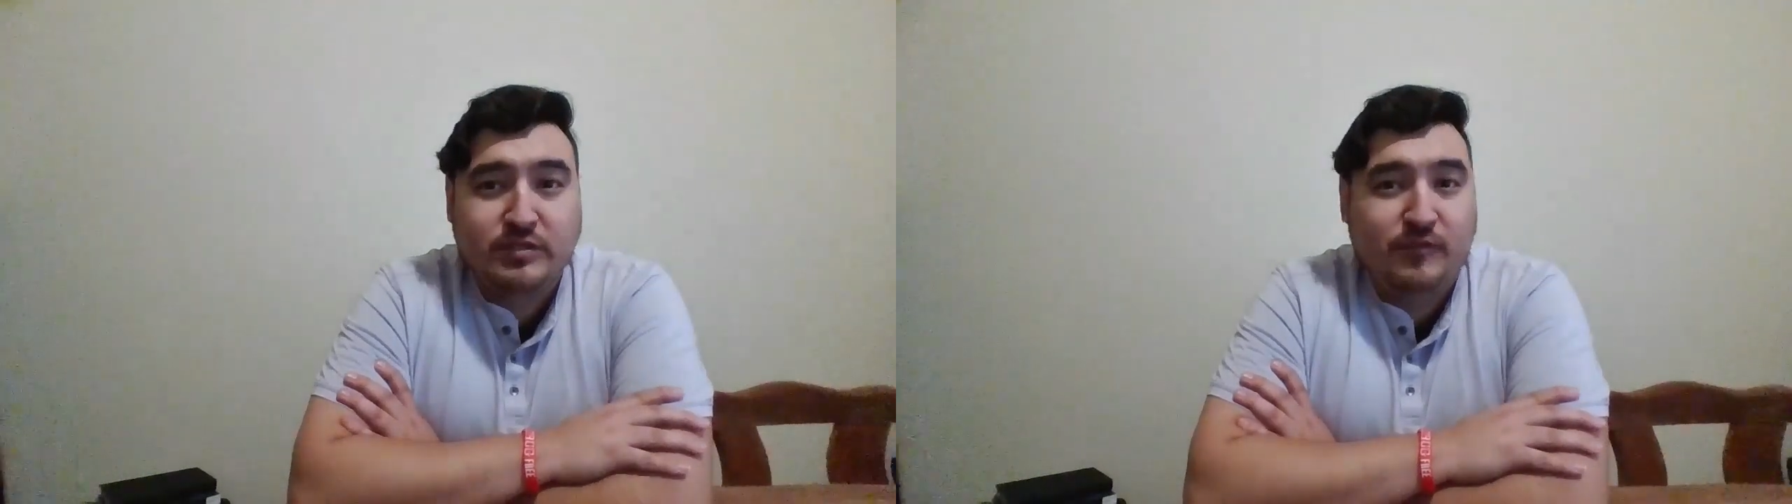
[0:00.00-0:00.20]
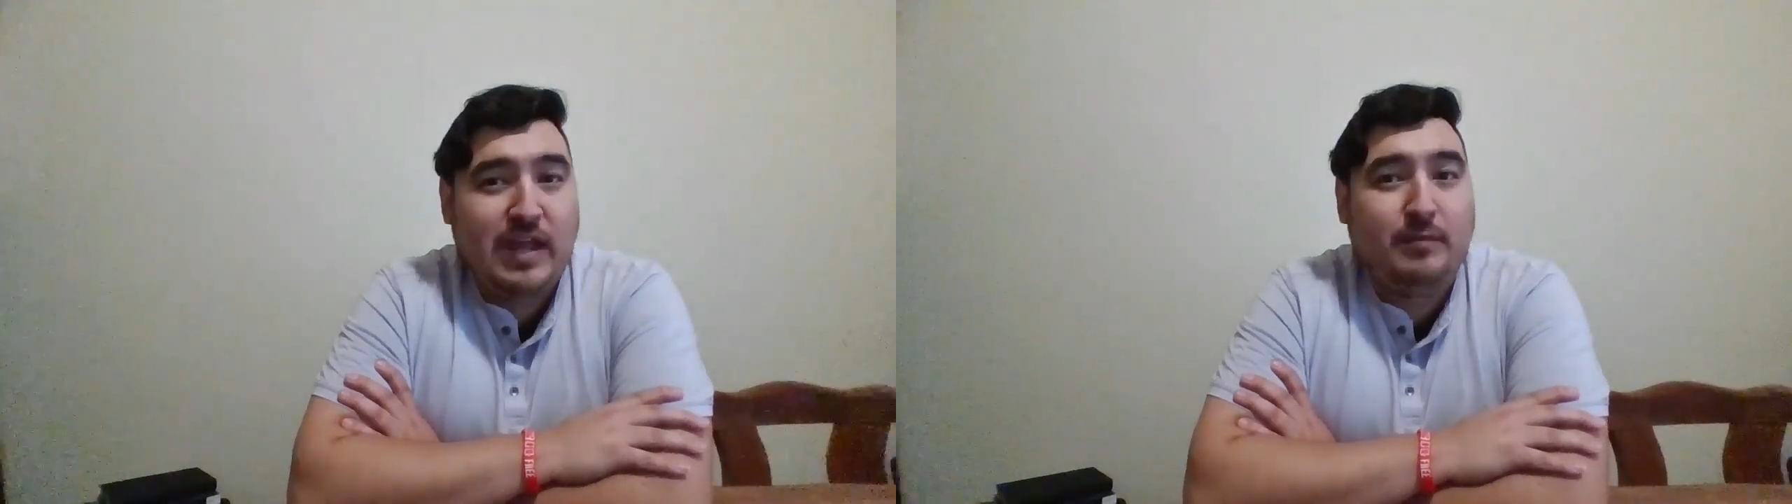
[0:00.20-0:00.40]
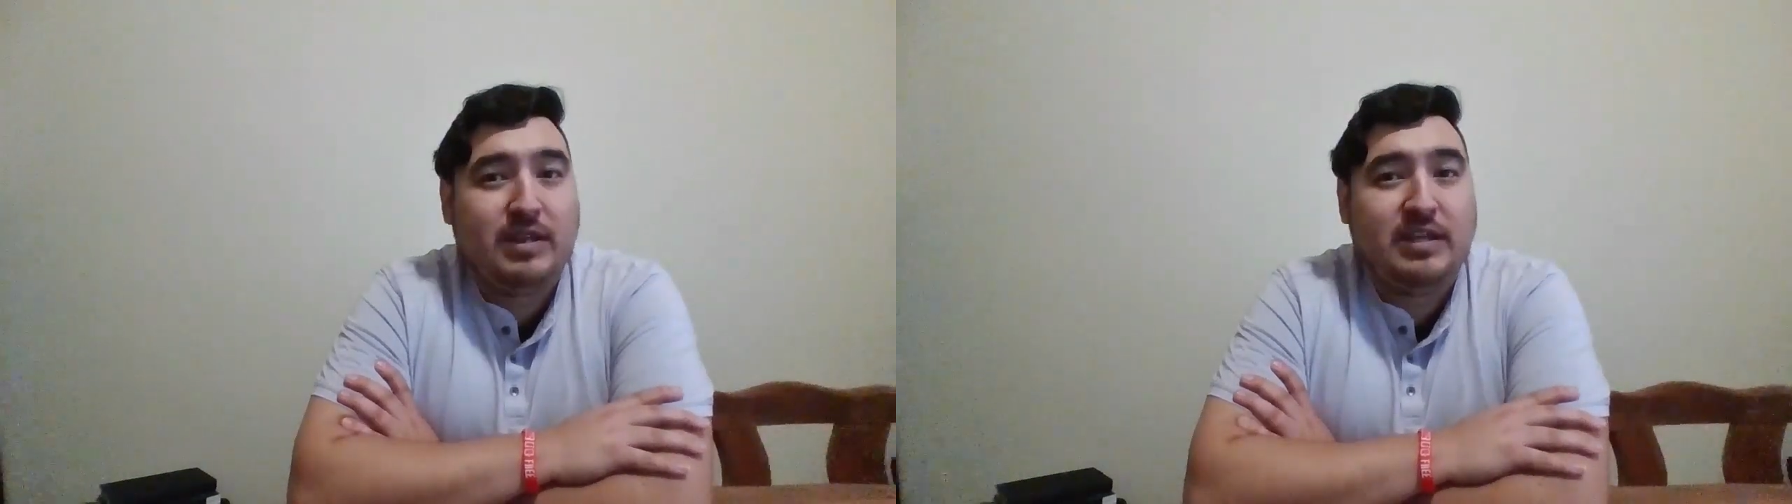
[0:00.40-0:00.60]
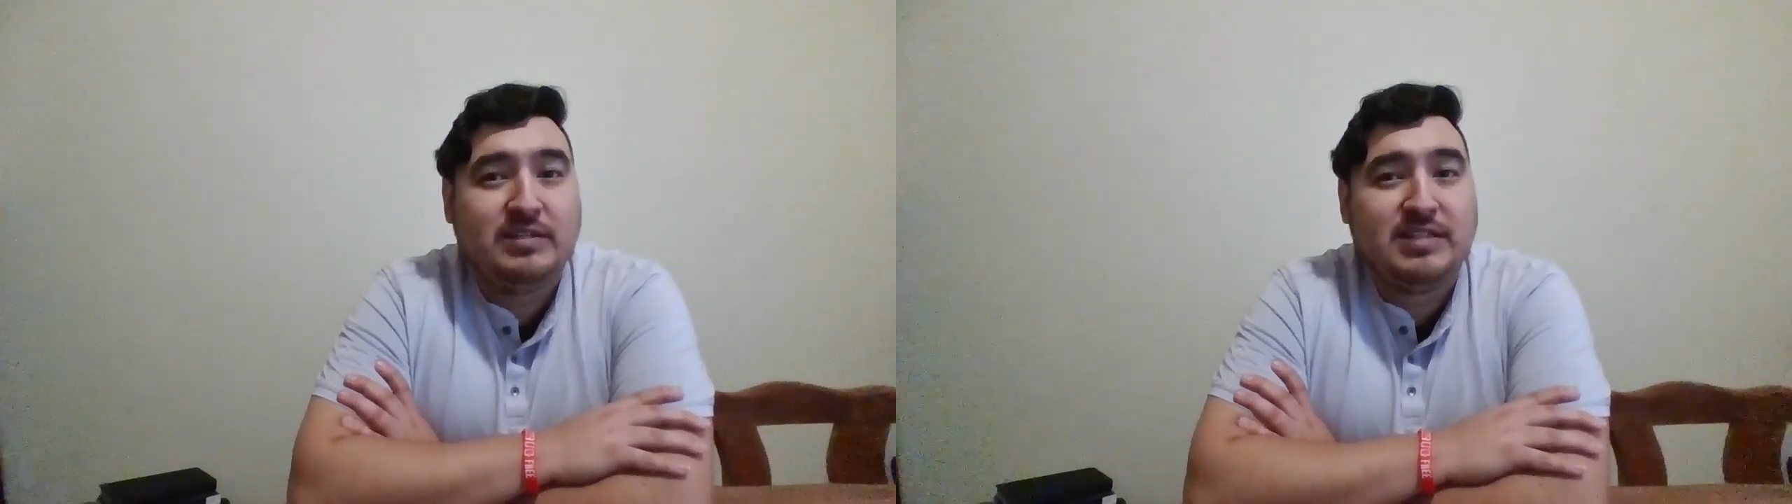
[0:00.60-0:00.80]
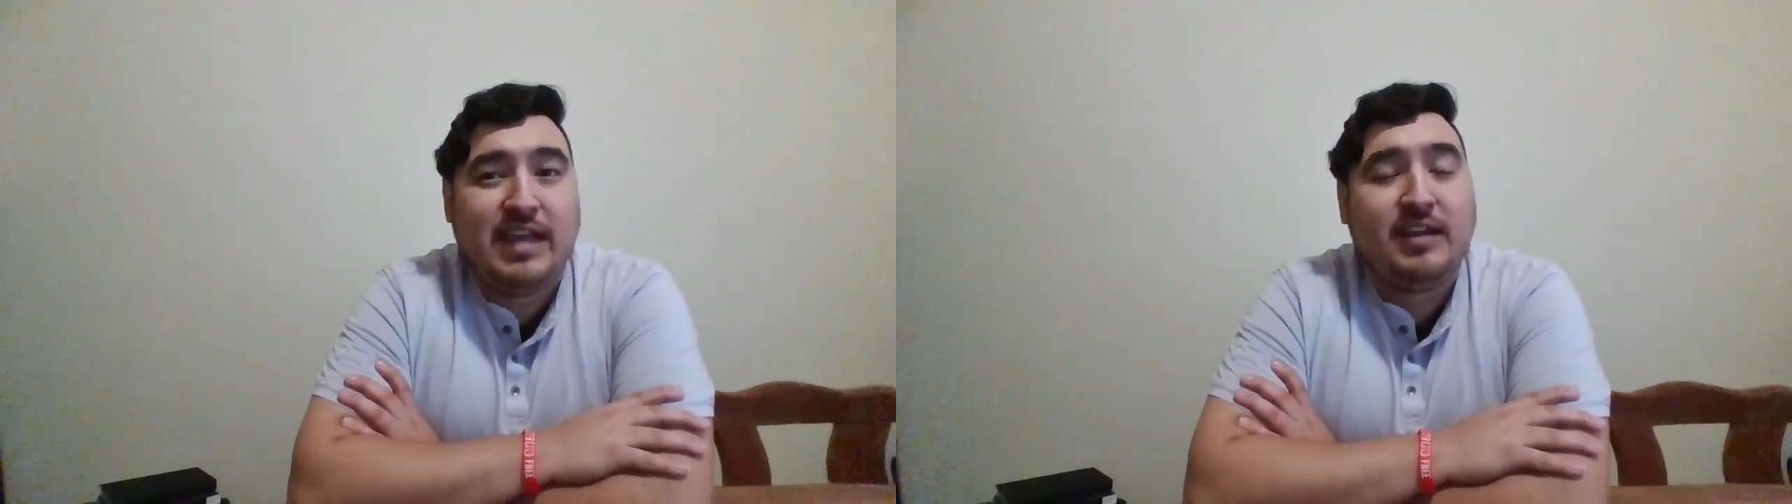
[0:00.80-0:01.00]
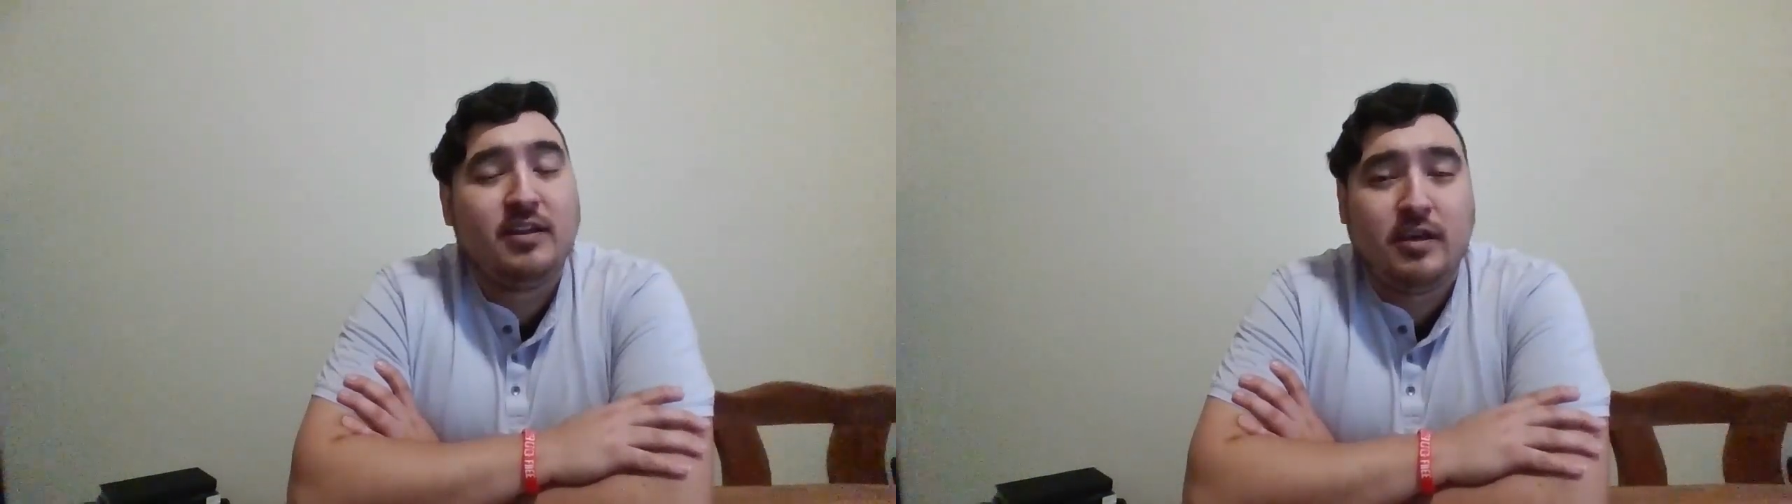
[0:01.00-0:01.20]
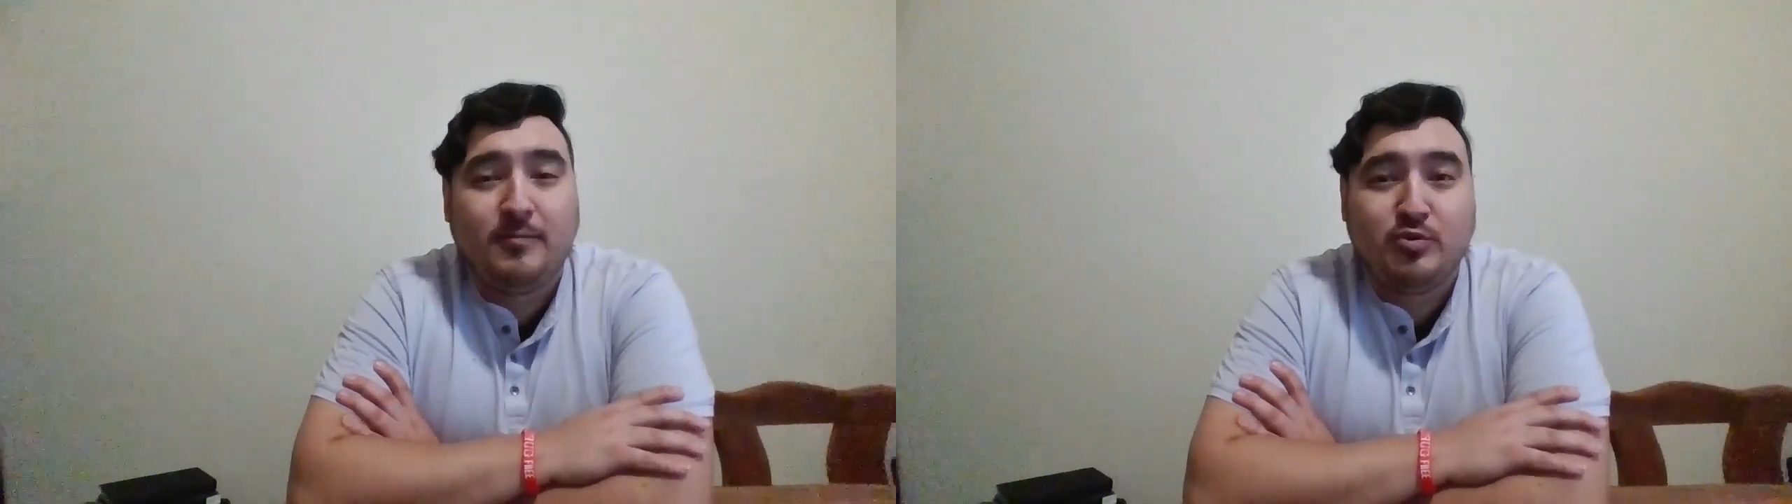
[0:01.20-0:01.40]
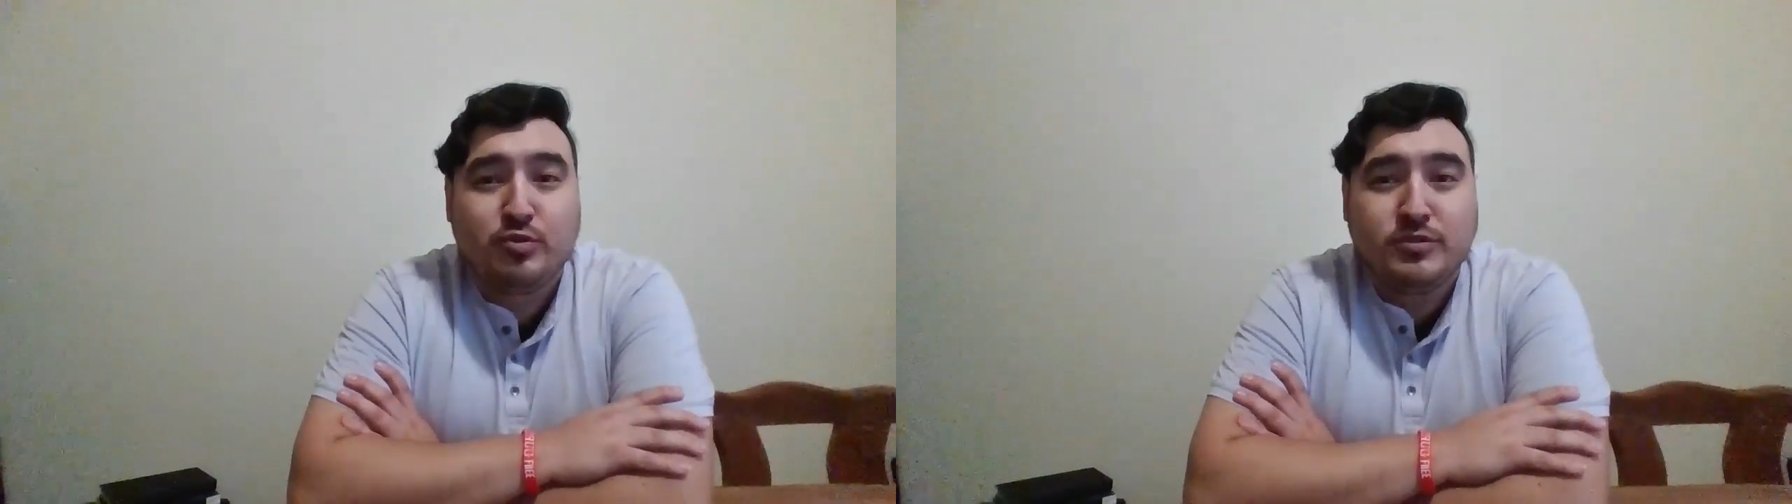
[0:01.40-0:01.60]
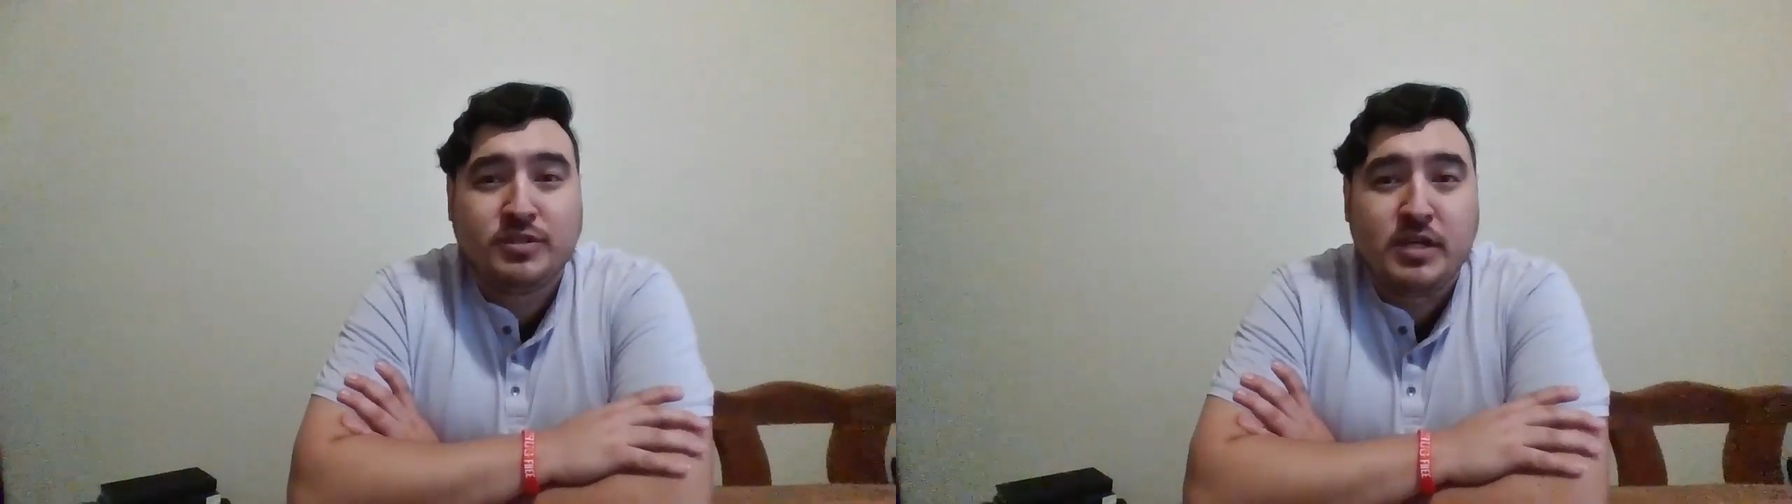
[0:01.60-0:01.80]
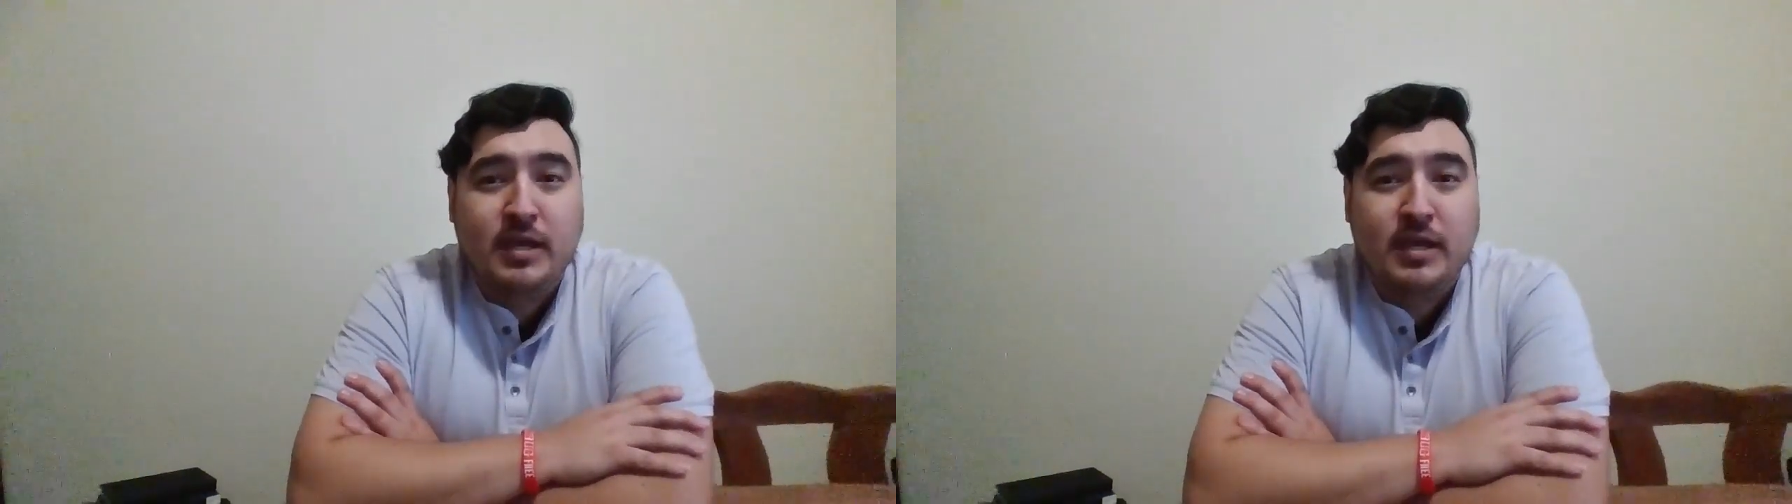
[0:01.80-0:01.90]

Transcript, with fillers: families, and couples.